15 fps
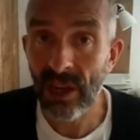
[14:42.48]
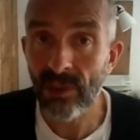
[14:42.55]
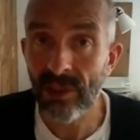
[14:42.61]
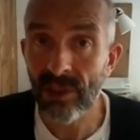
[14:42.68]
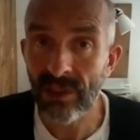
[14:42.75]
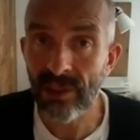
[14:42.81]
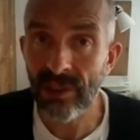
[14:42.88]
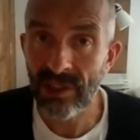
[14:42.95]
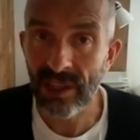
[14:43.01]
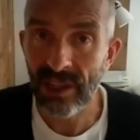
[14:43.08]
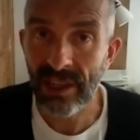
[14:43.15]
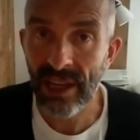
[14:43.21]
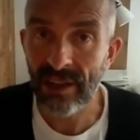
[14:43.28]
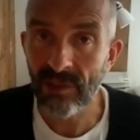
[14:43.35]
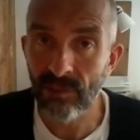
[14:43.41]
there's a
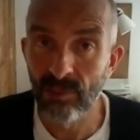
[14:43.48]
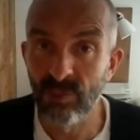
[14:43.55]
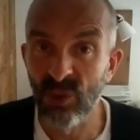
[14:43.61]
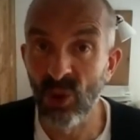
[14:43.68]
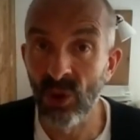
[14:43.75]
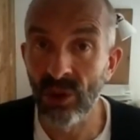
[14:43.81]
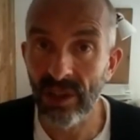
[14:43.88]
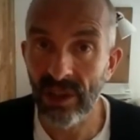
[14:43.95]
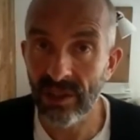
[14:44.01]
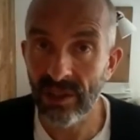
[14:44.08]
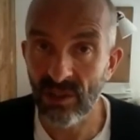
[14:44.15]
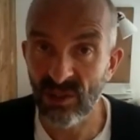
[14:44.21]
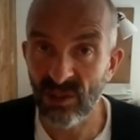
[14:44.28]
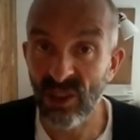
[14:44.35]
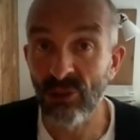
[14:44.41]
kind of broader sort
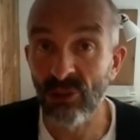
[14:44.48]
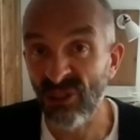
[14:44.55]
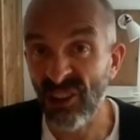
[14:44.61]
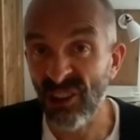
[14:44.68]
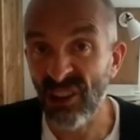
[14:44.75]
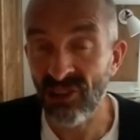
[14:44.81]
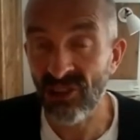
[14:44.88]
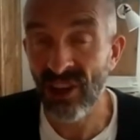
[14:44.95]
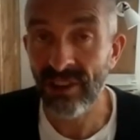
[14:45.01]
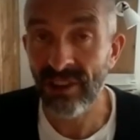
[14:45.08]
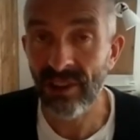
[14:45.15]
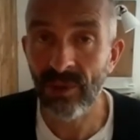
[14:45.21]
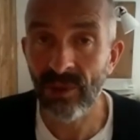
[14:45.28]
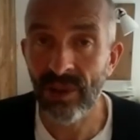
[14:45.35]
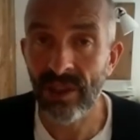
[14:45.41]
of social contract that
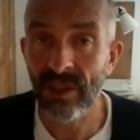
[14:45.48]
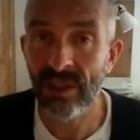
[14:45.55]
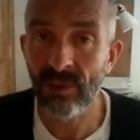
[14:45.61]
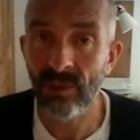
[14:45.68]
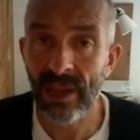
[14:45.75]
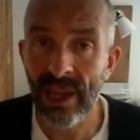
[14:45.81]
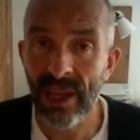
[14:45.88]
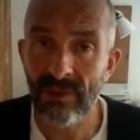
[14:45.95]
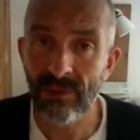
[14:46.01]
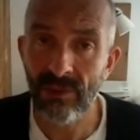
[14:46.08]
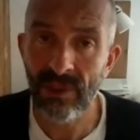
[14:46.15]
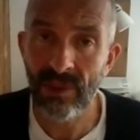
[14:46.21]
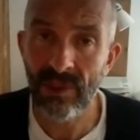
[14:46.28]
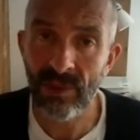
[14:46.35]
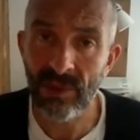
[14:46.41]
we have with
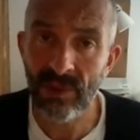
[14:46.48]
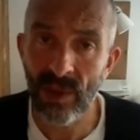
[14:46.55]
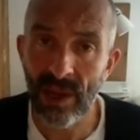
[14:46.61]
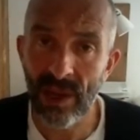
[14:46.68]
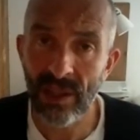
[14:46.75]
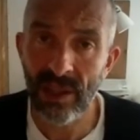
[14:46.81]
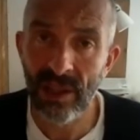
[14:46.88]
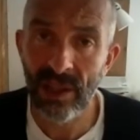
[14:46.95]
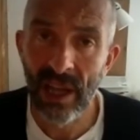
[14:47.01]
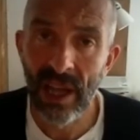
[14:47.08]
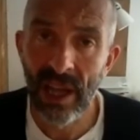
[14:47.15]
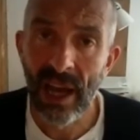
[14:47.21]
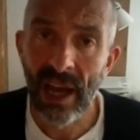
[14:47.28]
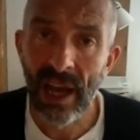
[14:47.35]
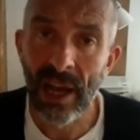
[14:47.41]
them as well.
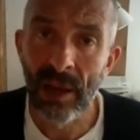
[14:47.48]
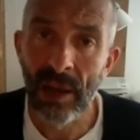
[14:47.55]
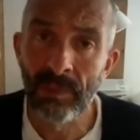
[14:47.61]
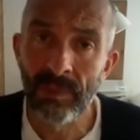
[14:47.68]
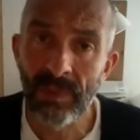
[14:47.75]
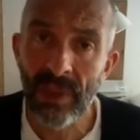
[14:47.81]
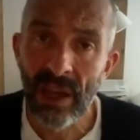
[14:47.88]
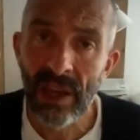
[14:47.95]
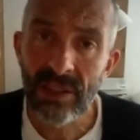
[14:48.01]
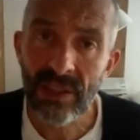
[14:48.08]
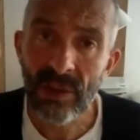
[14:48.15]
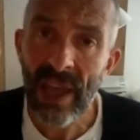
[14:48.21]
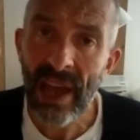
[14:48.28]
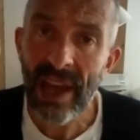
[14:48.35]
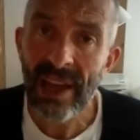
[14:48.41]
So
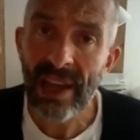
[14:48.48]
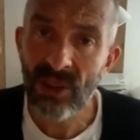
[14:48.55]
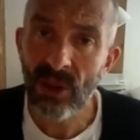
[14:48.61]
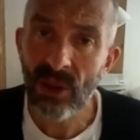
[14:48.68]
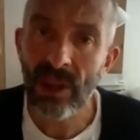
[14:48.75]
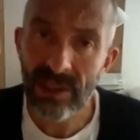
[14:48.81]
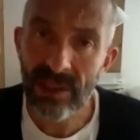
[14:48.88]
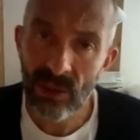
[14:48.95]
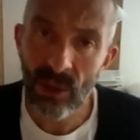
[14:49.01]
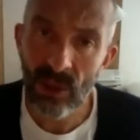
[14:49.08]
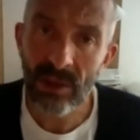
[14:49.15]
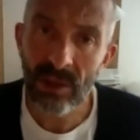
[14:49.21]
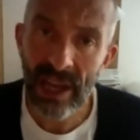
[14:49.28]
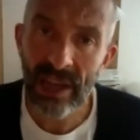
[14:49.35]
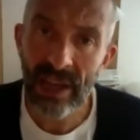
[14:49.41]
yeah, it's all
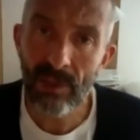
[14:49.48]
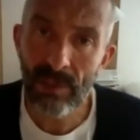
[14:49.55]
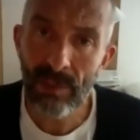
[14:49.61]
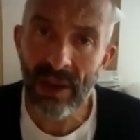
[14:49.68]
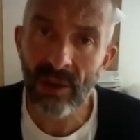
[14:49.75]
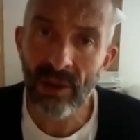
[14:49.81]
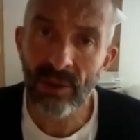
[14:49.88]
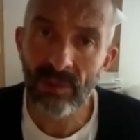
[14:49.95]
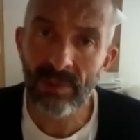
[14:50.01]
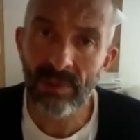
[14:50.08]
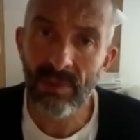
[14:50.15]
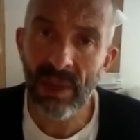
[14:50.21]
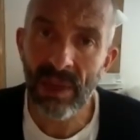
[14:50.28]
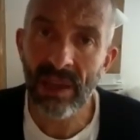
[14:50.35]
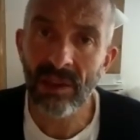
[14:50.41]
kind of about
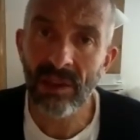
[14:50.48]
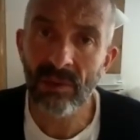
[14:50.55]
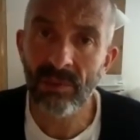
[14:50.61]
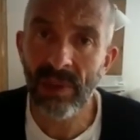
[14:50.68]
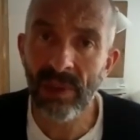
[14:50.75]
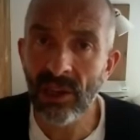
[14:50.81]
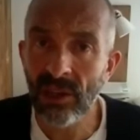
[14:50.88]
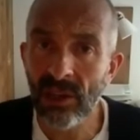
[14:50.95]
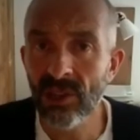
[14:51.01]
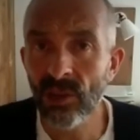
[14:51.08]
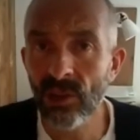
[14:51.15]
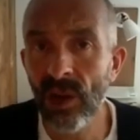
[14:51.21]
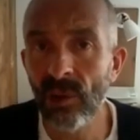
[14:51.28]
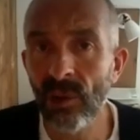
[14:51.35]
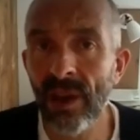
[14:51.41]
being good to
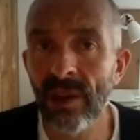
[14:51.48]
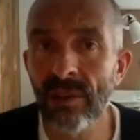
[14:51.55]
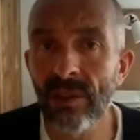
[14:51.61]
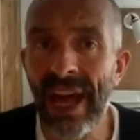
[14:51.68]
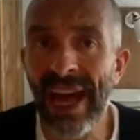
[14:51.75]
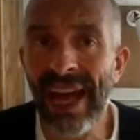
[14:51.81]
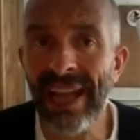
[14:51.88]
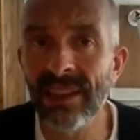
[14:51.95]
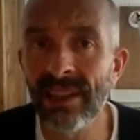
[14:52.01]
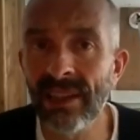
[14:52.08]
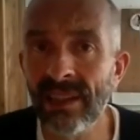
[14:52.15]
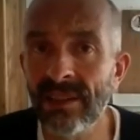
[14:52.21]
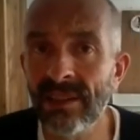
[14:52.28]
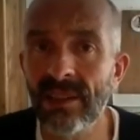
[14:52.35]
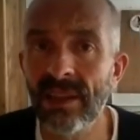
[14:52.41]
work with,
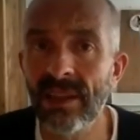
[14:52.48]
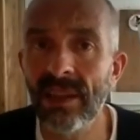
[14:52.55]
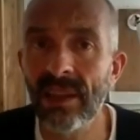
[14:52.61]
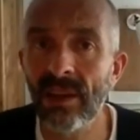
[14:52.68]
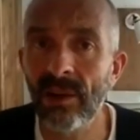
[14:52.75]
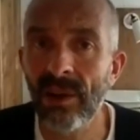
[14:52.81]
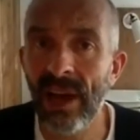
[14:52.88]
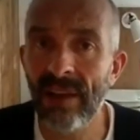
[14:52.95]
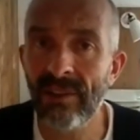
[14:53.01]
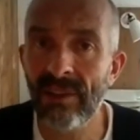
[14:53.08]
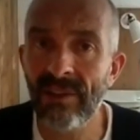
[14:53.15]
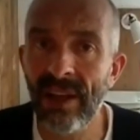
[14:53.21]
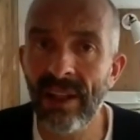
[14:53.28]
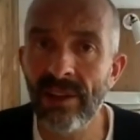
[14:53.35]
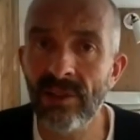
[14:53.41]
and having
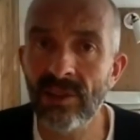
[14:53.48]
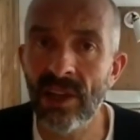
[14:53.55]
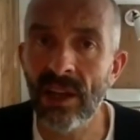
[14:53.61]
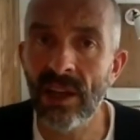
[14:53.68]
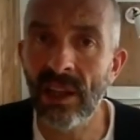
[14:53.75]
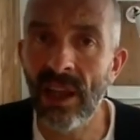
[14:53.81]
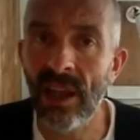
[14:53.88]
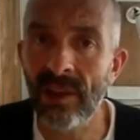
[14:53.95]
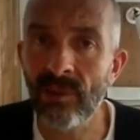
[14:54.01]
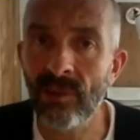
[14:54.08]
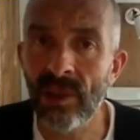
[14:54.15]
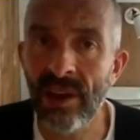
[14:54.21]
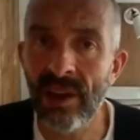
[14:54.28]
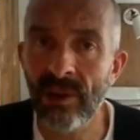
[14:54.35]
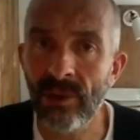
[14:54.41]
values that align with
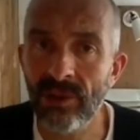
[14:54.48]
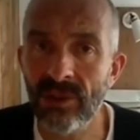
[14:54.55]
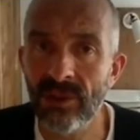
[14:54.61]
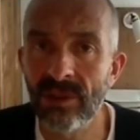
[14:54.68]
ours.